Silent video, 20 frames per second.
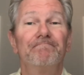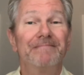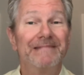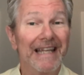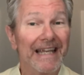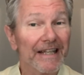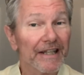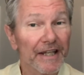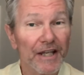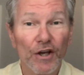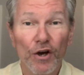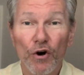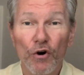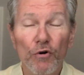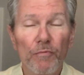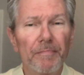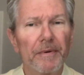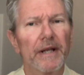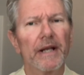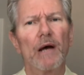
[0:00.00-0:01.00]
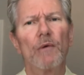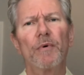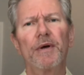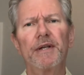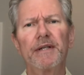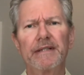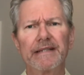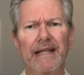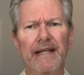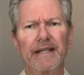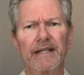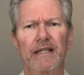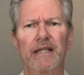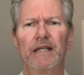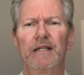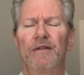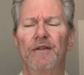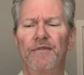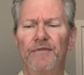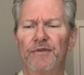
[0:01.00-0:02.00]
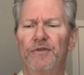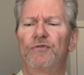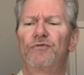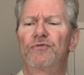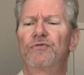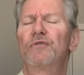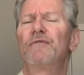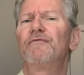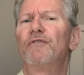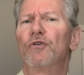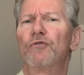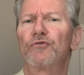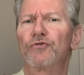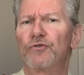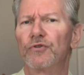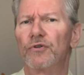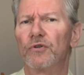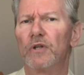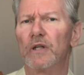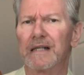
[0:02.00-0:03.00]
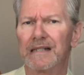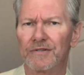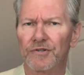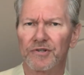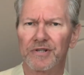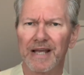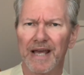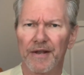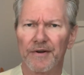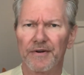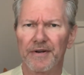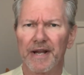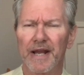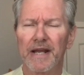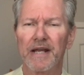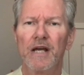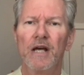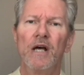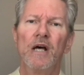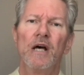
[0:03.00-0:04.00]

Daily Hope. And I want to dedicate this devotional on Saturday